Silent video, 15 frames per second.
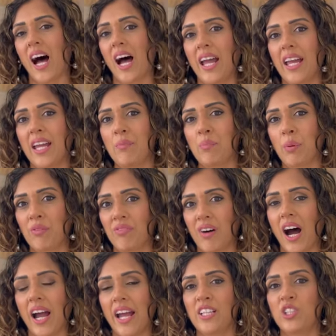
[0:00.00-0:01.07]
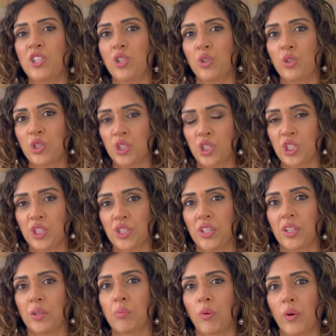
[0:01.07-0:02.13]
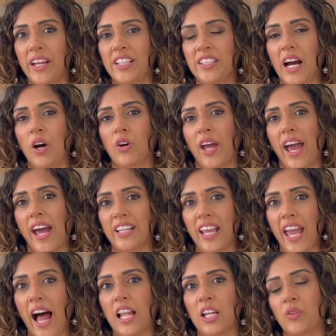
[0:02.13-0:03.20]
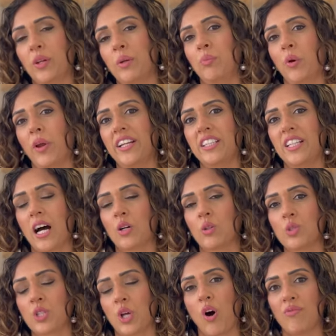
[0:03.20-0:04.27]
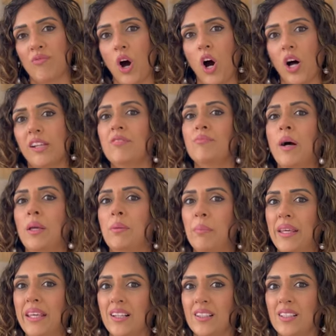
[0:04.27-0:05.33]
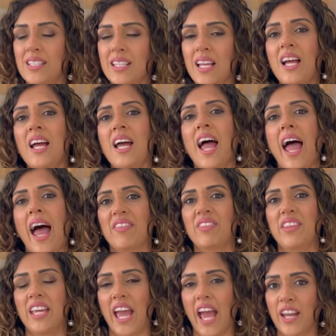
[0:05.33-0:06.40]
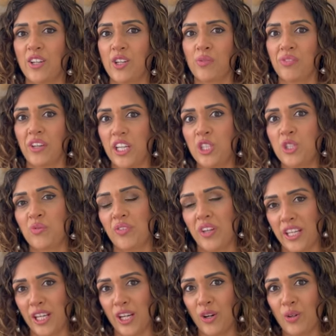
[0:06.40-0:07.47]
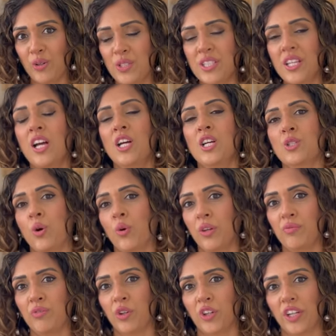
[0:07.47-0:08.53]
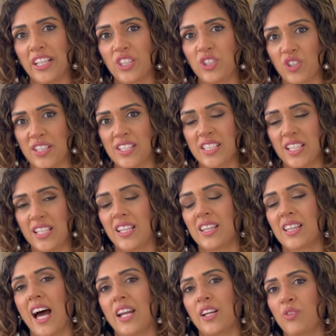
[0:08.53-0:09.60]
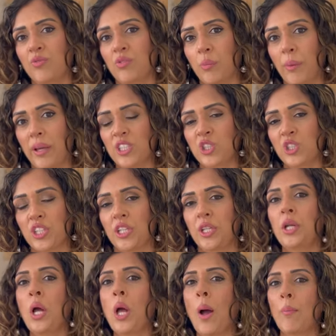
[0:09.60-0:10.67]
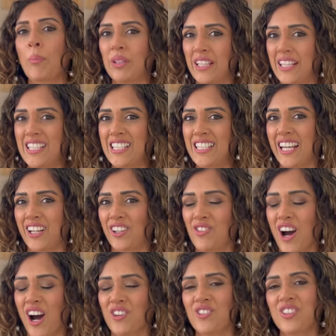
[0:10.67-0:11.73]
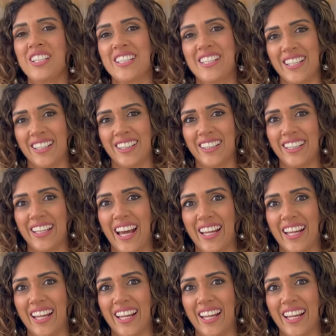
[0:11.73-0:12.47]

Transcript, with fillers: I provide nutritional breakdown and calorie breakdowns of all of my meals at the end of each videos. So if you're interested in that information, please stick around till the